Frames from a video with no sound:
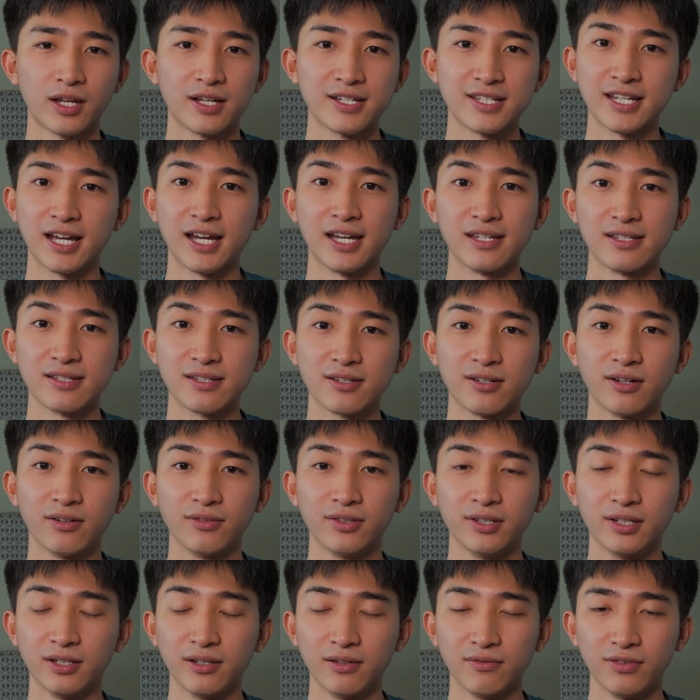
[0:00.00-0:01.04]
size
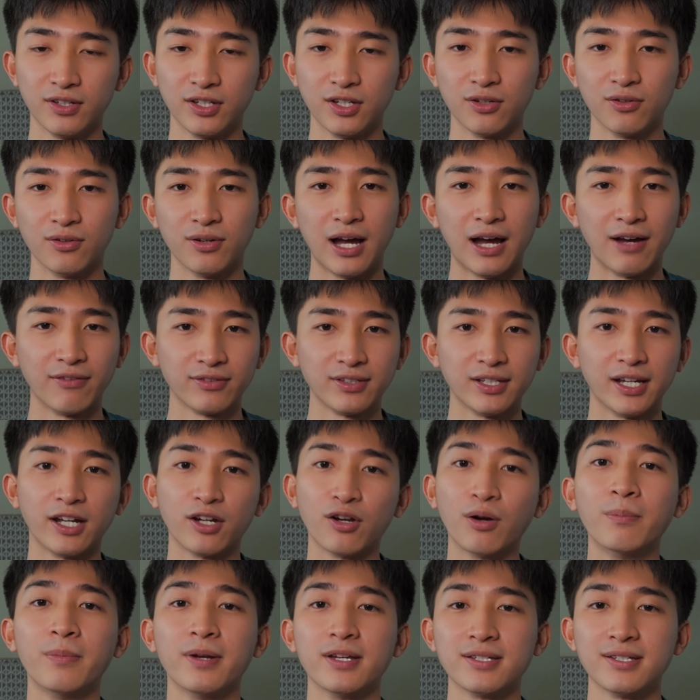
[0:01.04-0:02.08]
of the video after I
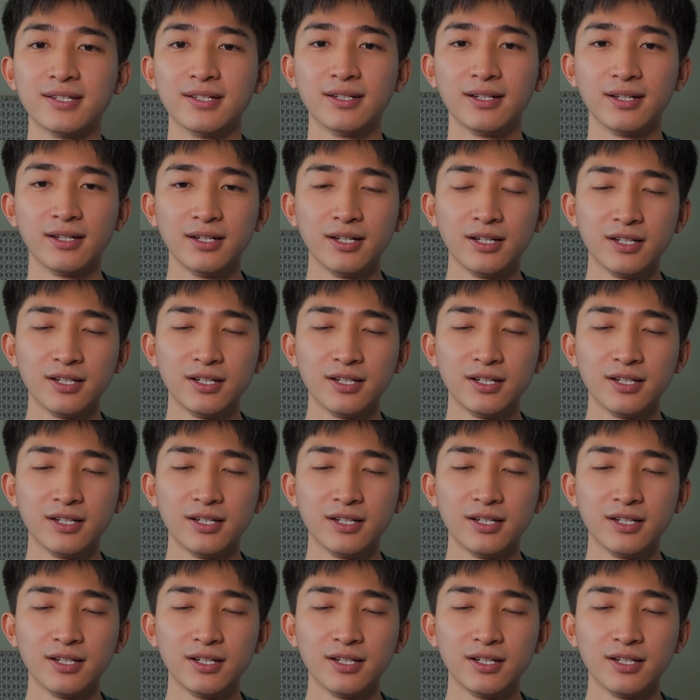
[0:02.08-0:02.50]
compress it,